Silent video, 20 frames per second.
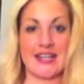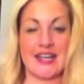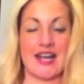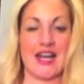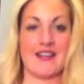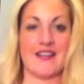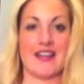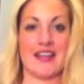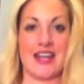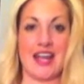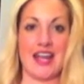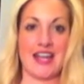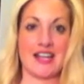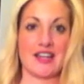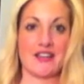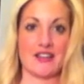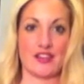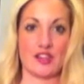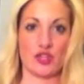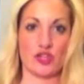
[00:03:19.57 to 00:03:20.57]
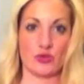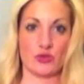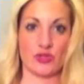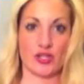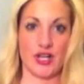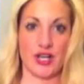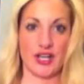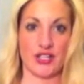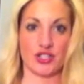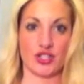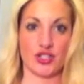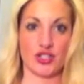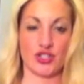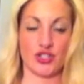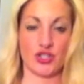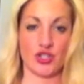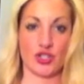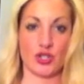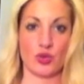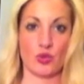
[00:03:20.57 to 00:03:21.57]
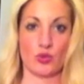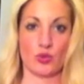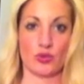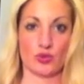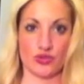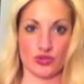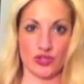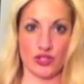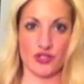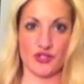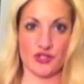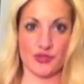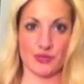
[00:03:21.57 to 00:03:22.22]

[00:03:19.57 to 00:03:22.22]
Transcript: and then anything you touch will start to